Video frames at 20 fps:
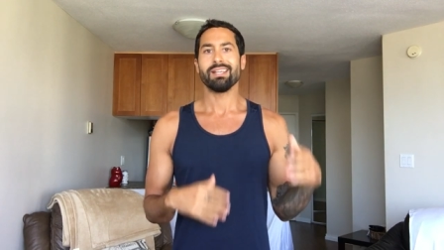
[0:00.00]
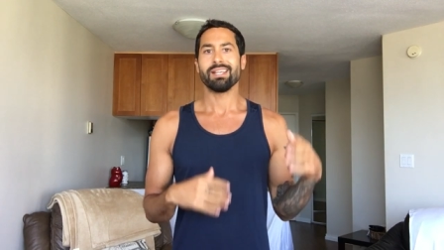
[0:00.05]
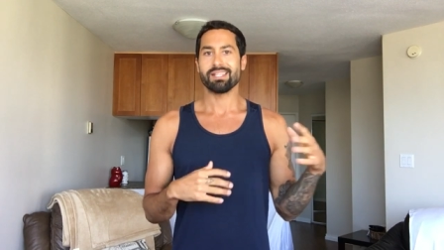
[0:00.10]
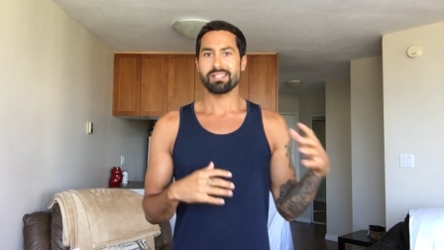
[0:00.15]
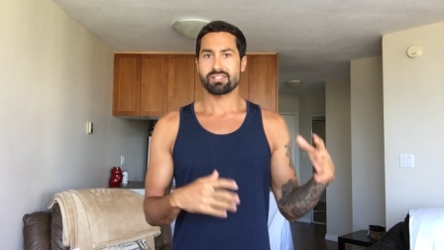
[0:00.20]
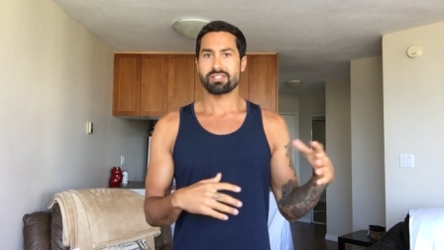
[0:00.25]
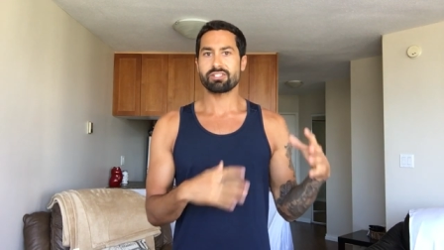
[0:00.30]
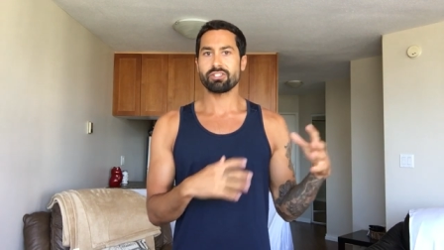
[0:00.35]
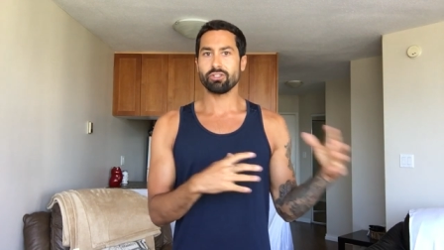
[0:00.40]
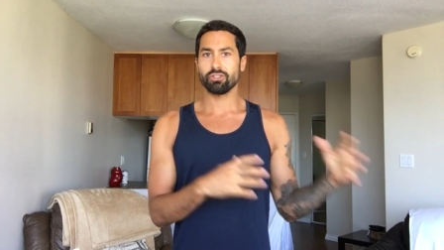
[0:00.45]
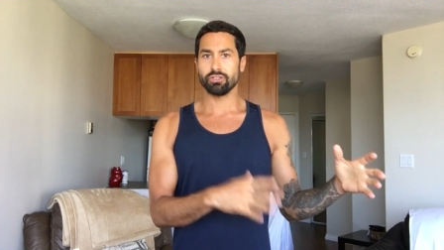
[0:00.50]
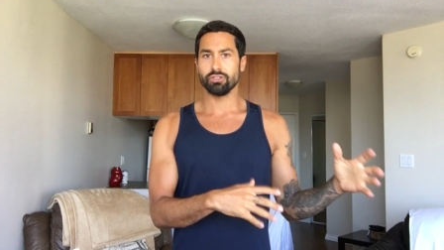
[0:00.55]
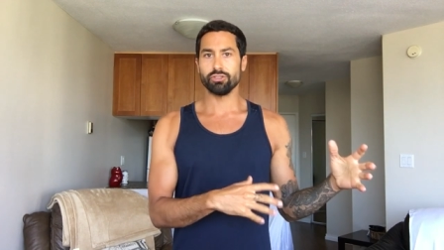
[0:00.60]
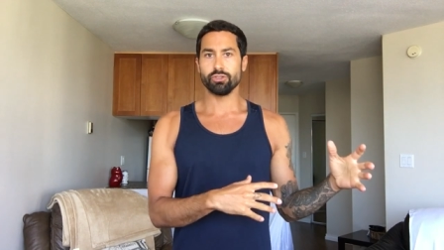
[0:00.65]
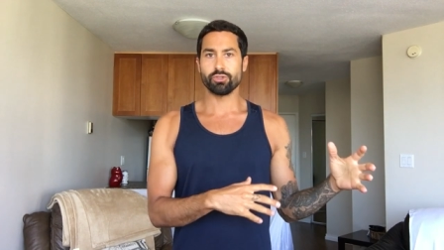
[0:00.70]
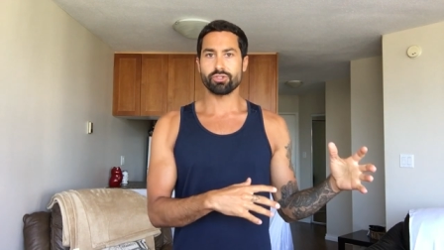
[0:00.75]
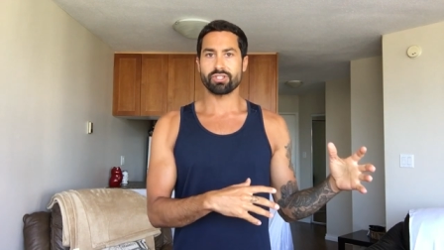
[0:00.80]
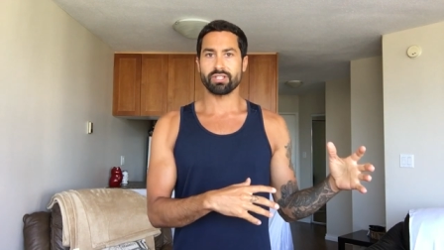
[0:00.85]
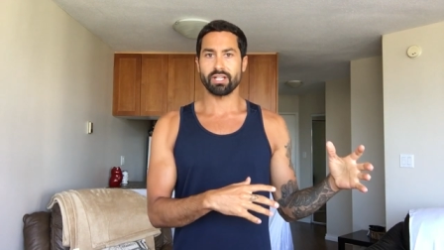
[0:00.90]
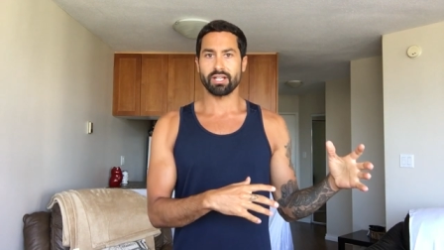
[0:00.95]
is still
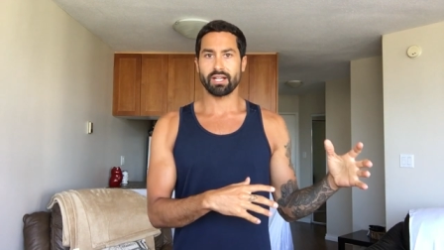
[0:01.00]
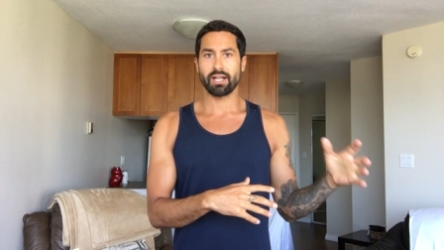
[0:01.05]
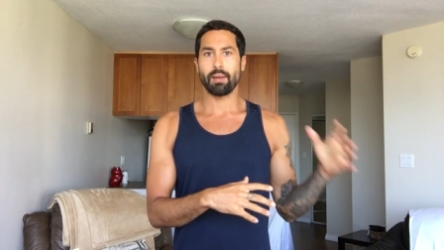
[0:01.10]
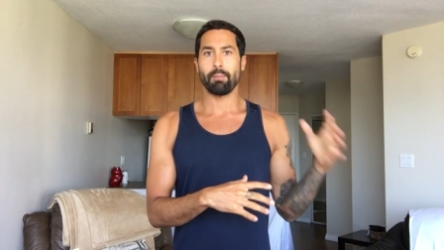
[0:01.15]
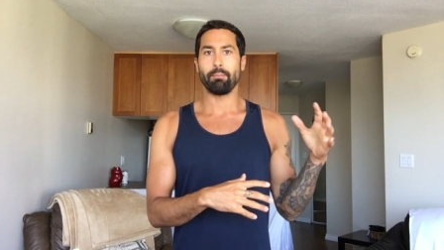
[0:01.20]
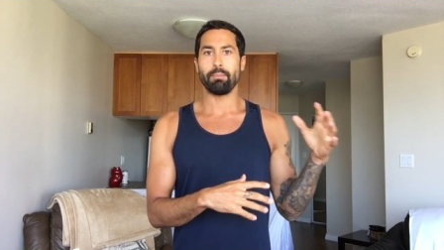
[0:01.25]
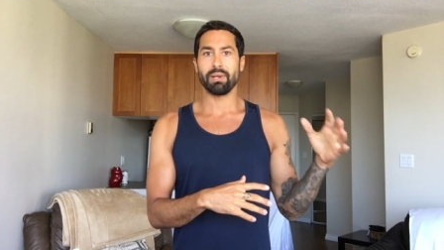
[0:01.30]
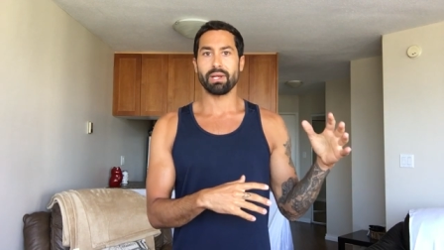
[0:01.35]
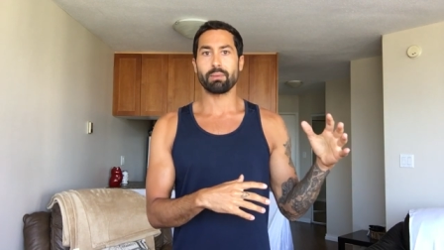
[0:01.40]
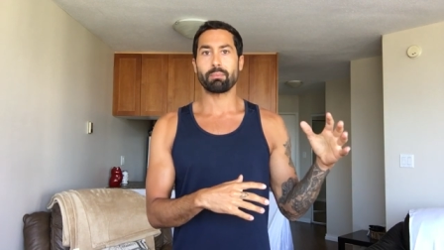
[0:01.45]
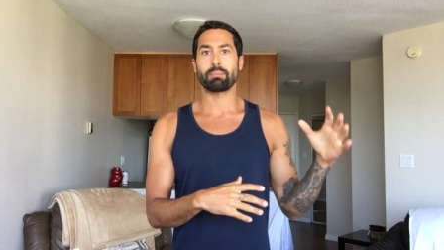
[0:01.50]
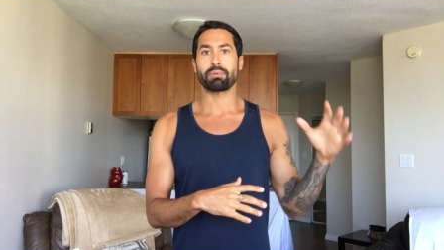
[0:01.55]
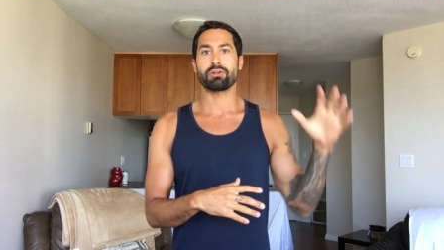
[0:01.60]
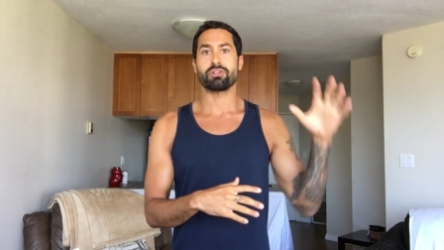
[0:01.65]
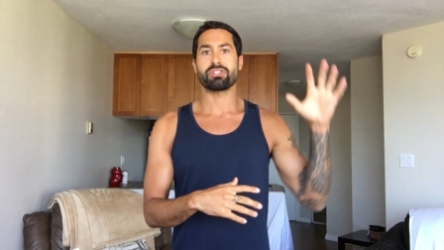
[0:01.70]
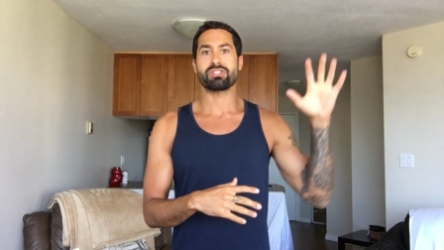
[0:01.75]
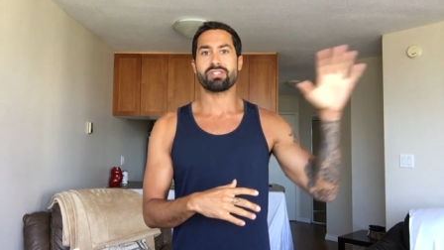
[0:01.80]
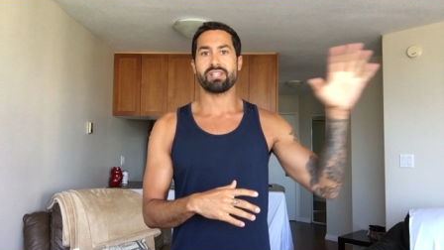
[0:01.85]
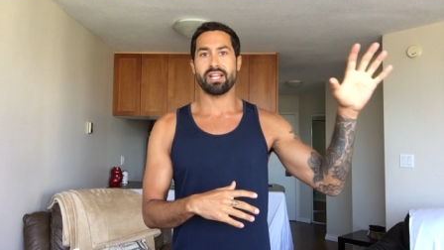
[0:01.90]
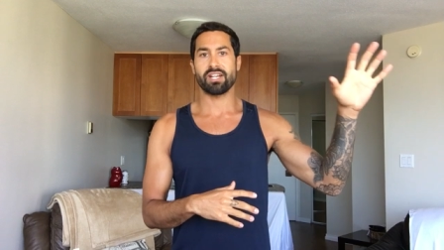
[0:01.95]
losing a big
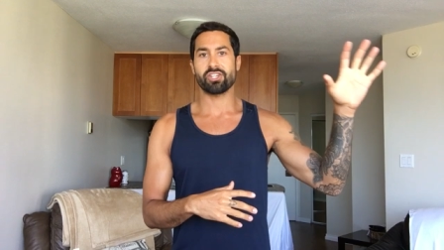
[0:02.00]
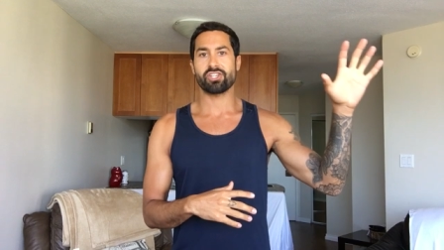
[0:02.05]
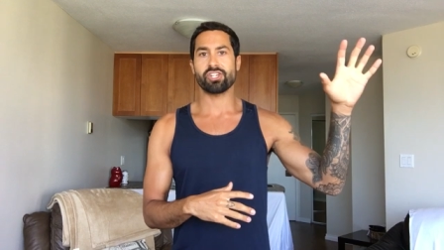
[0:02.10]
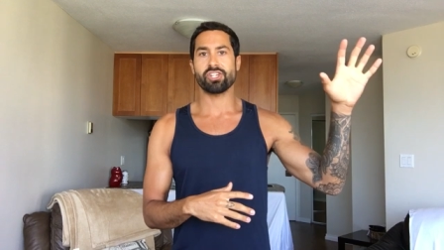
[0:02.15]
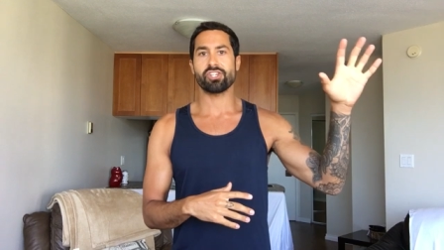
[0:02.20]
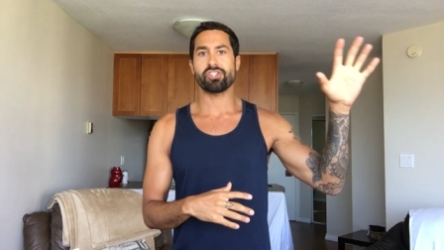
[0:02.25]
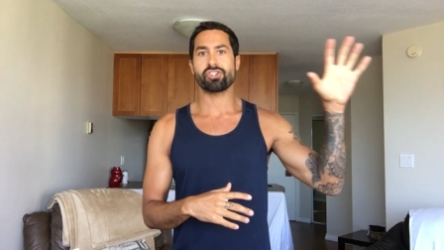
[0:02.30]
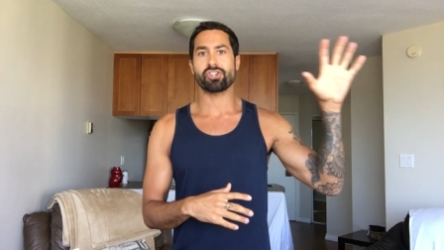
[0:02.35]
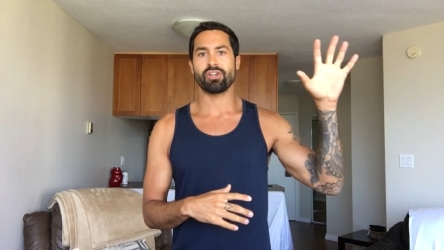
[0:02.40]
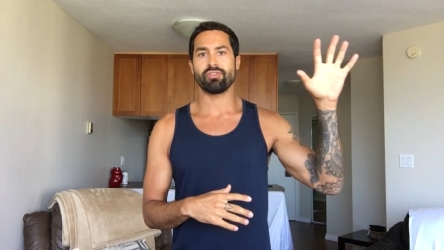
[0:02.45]
percentage